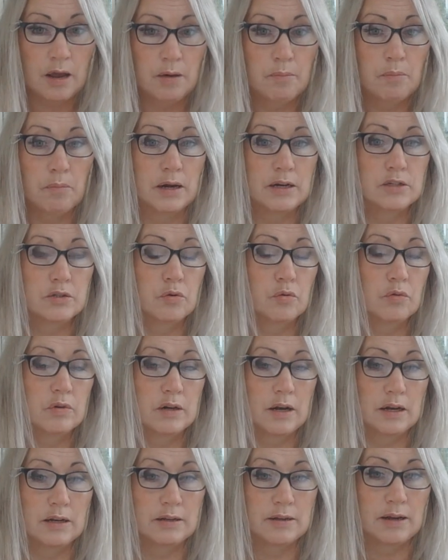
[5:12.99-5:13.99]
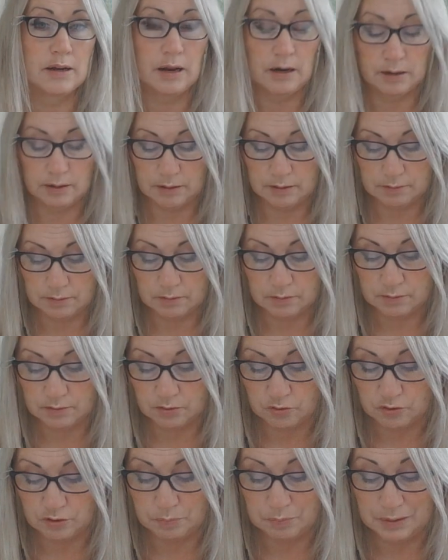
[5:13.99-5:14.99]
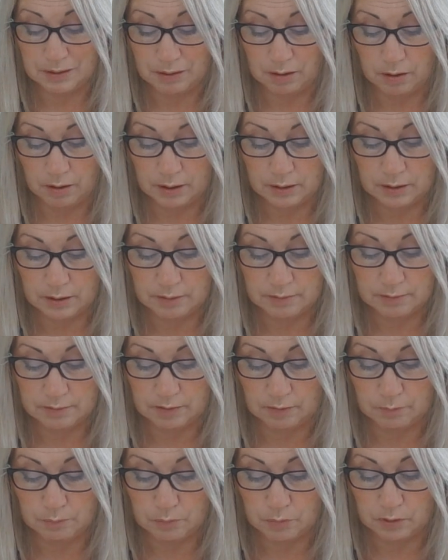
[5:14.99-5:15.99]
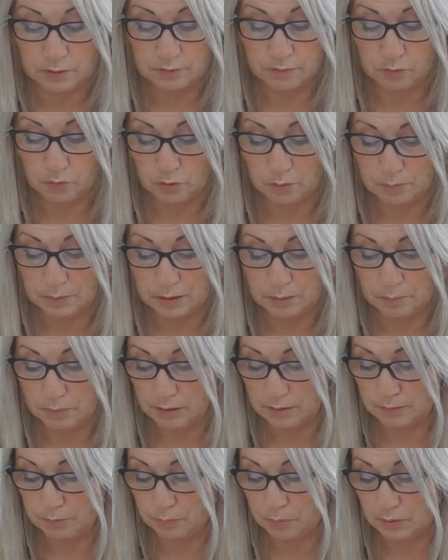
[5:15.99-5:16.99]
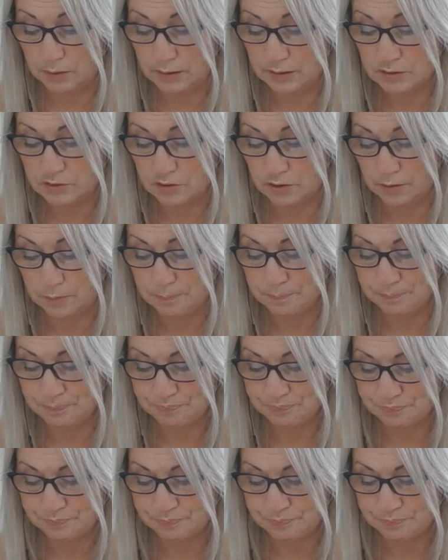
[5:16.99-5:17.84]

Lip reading: my total LDL is considered to be high at 7.4 millimoles per liter.